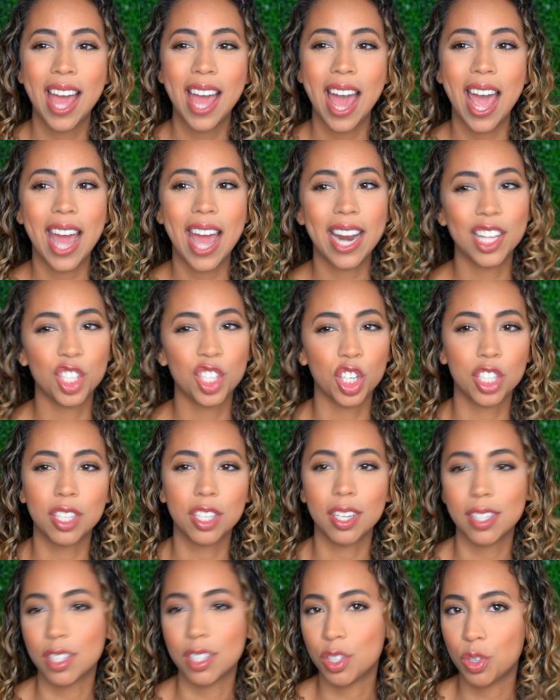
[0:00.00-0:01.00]
and it just
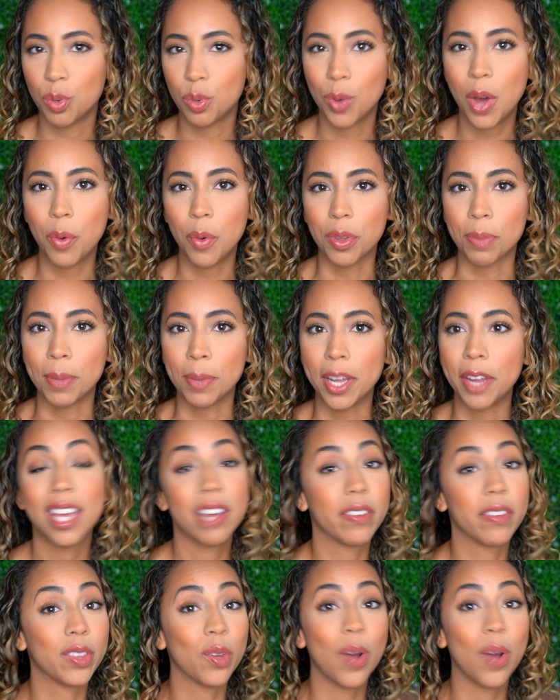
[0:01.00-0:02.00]
doesn't do well with me.
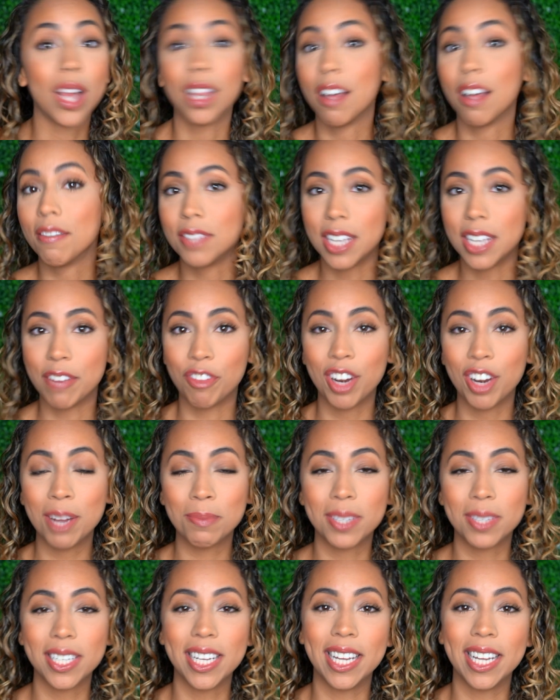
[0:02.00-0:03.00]
Even though I love Dave
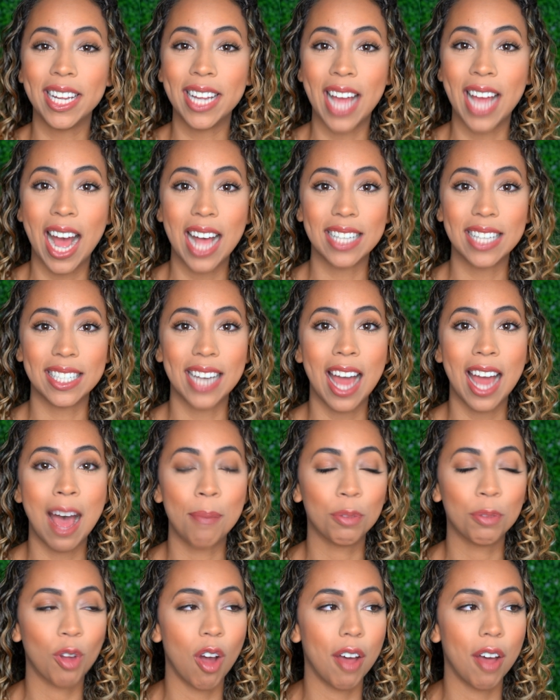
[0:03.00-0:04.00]
Ramsey, he has an
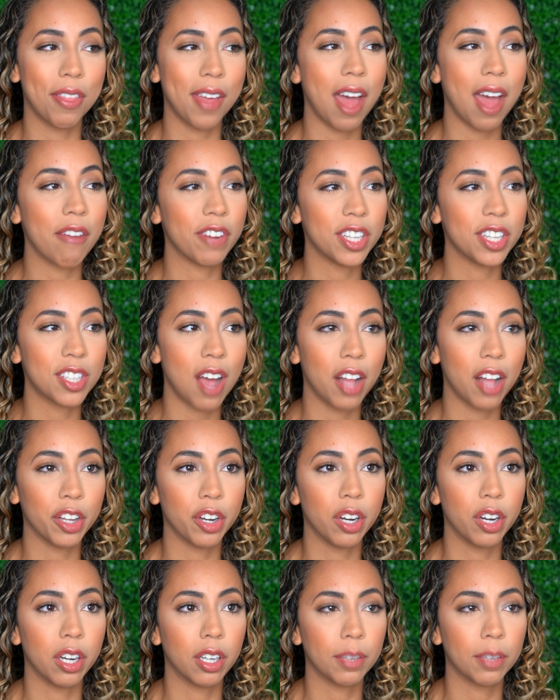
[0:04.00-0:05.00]
app called the Every
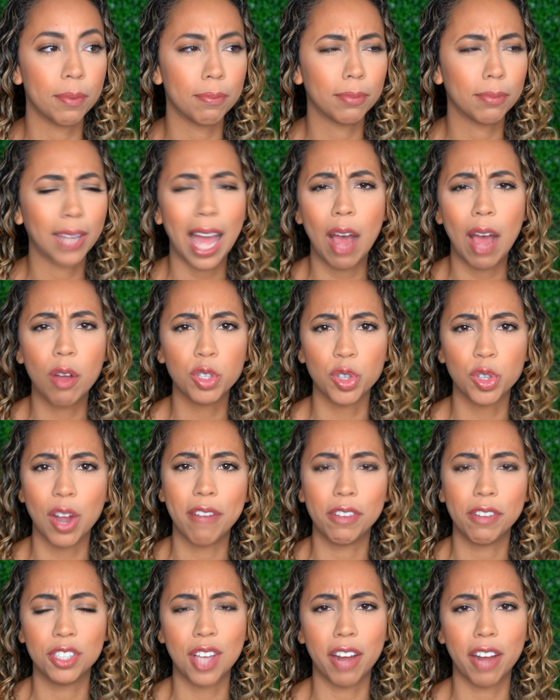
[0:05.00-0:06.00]
Dollar Counts, or
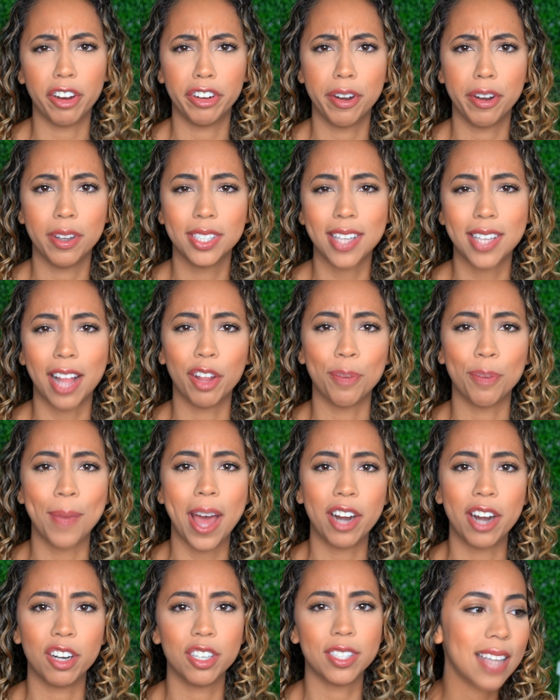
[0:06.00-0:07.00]
Every Dollar
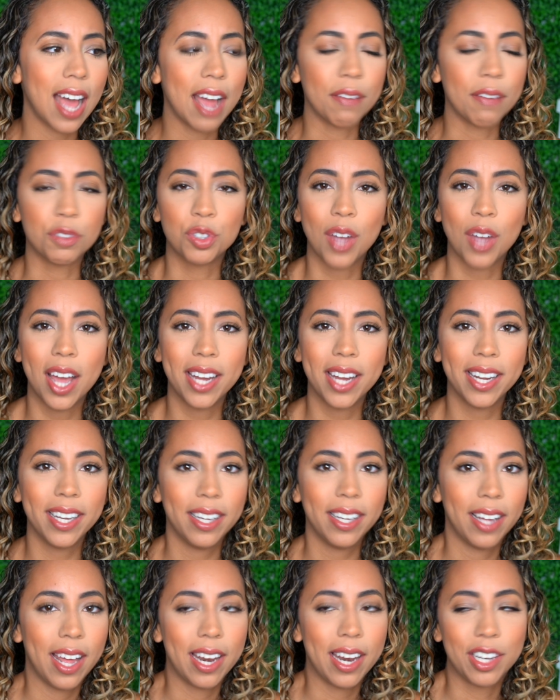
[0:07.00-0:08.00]
Matters. I've tried
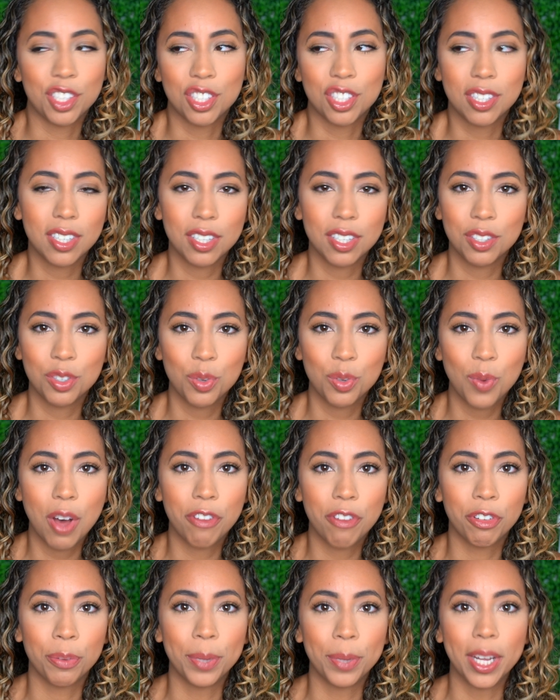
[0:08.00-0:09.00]
it and it just didn't do
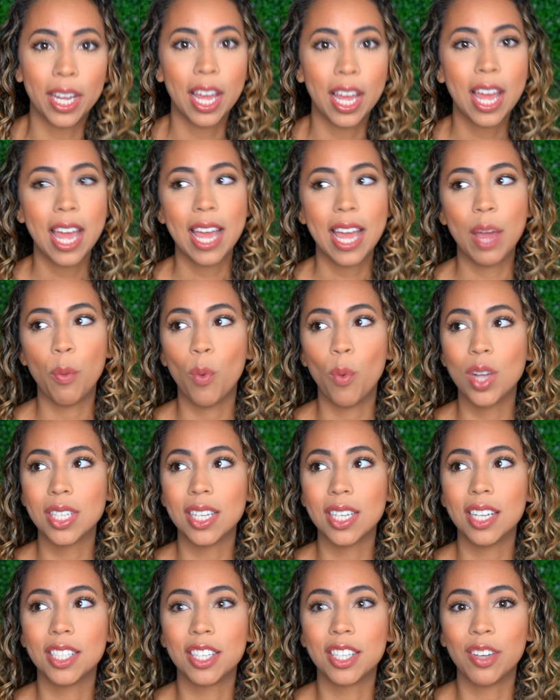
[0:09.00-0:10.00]
well for me. It
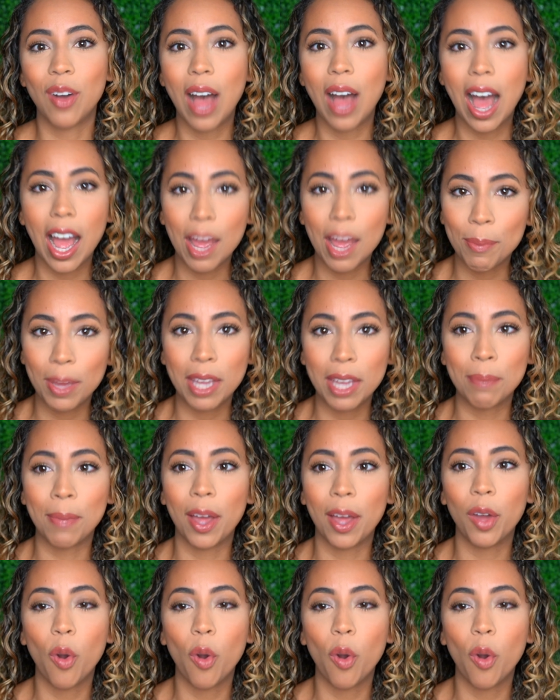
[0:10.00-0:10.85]
wasn't until I made my